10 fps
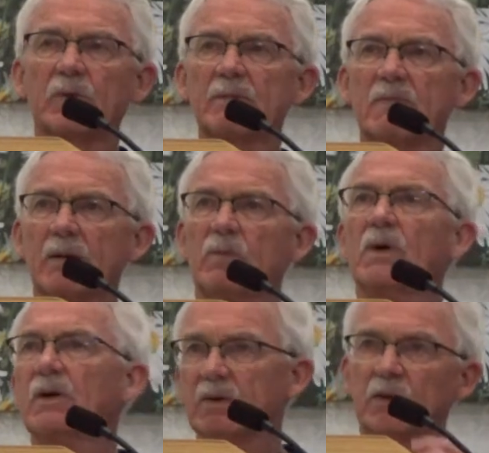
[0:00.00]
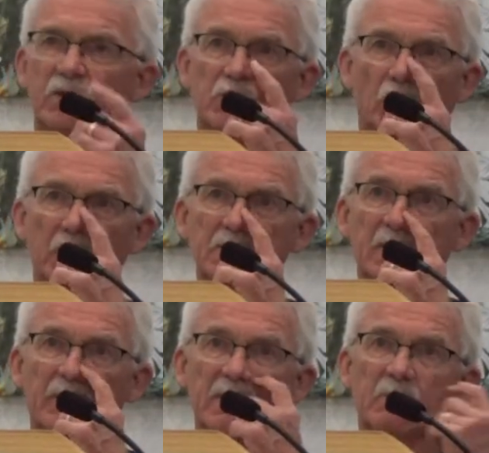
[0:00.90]
remember George
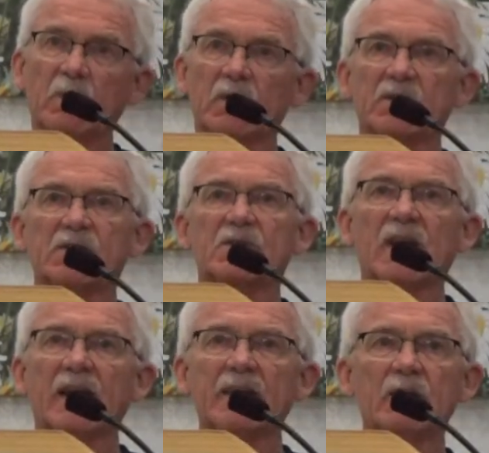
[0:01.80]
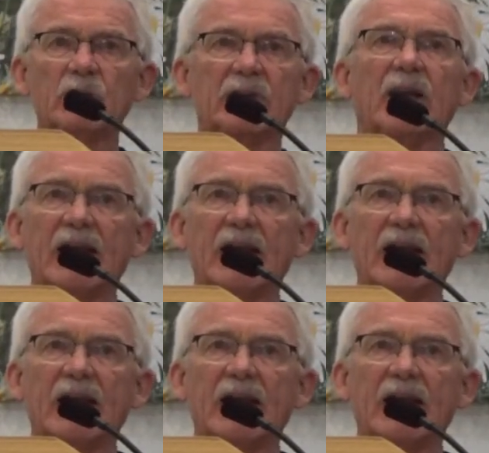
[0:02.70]
W. Bush standing with a